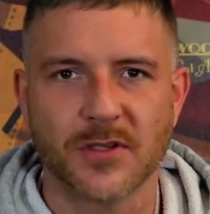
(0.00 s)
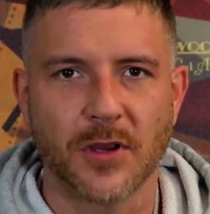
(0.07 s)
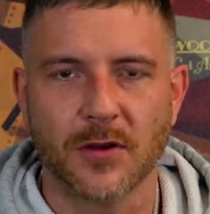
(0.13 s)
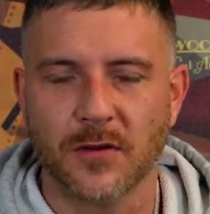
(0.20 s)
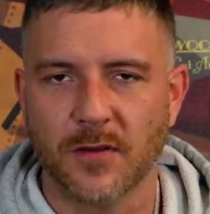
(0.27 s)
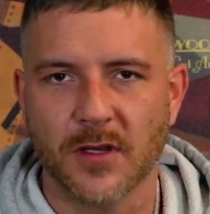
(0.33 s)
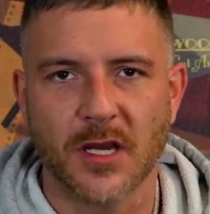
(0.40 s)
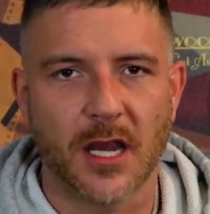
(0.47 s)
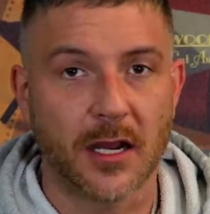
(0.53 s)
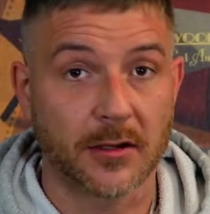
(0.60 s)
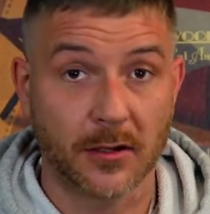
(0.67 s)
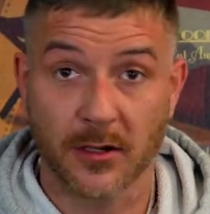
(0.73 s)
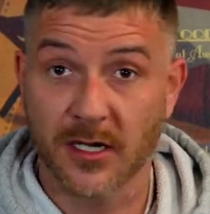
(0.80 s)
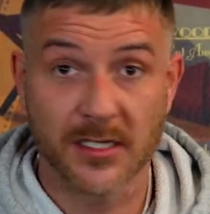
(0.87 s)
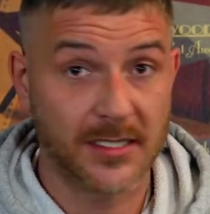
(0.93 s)
to go to the
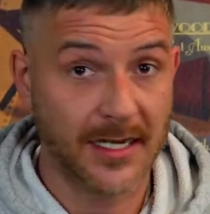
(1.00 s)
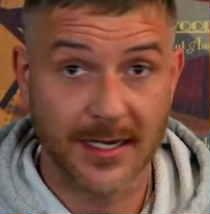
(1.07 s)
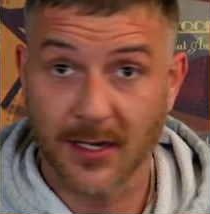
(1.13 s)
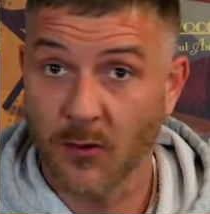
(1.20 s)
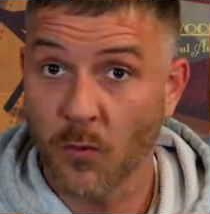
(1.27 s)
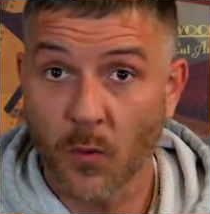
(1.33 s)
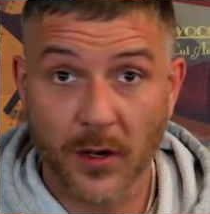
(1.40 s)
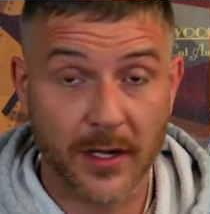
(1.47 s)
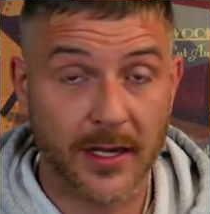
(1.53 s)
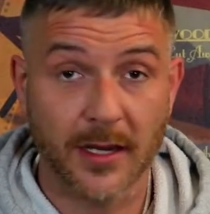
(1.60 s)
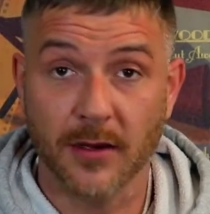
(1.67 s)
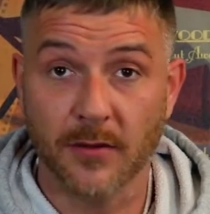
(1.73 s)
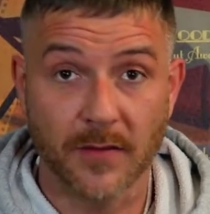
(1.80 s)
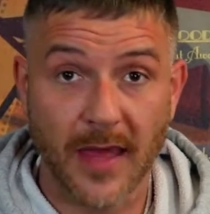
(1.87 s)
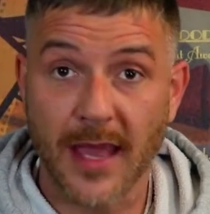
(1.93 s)
doctor because I didn't want to
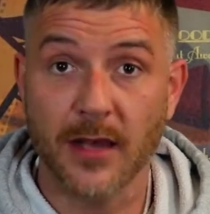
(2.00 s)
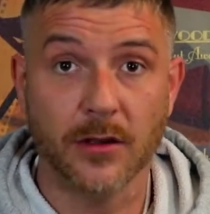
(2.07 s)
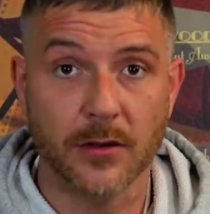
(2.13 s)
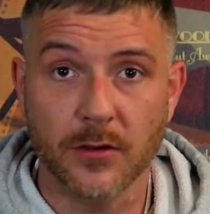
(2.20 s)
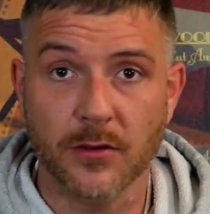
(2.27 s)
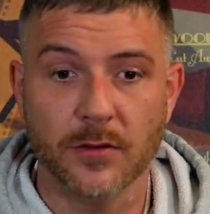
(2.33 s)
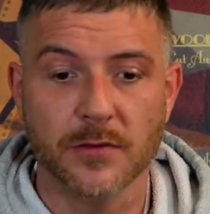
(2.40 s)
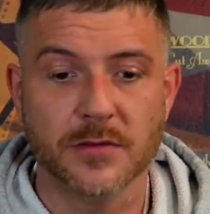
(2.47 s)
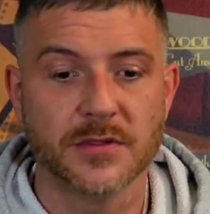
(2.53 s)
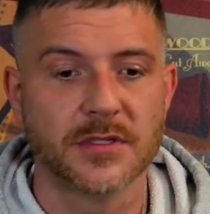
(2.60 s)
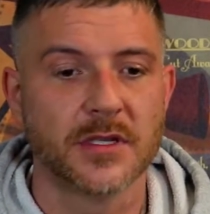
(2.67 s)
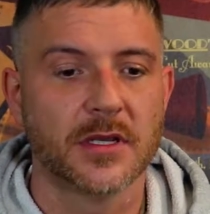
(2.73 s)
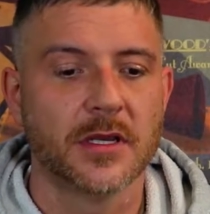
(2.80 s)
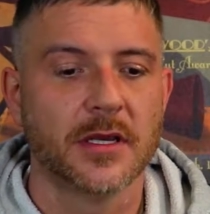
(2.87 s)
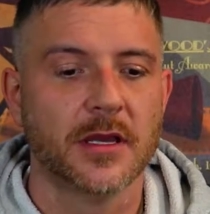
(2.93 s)
hear that news.